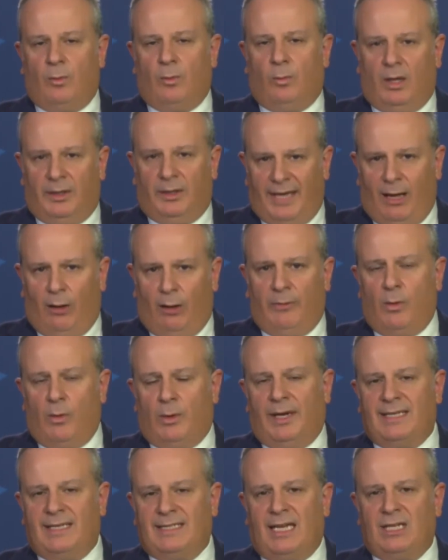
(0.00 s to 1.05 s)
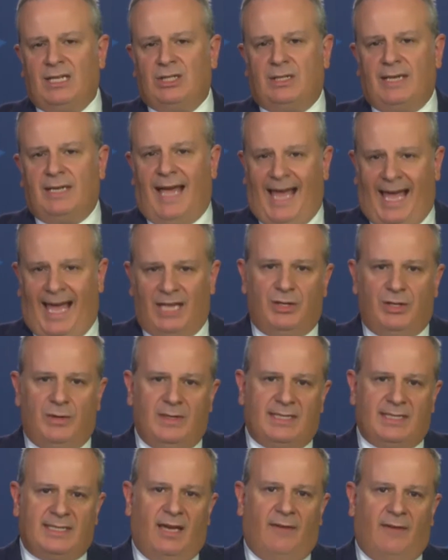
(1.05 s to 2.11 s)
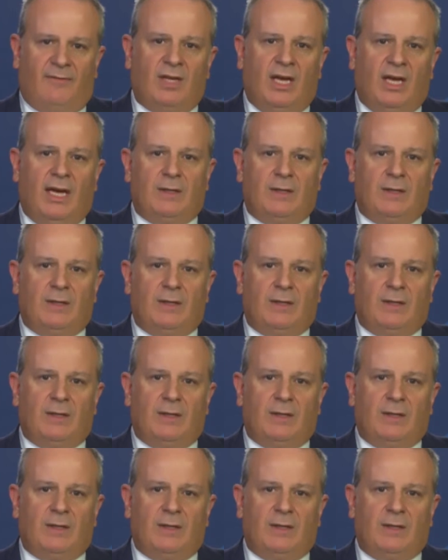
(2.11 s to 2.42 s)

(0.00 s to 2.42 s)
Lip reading: the World Health Organization and UNICEF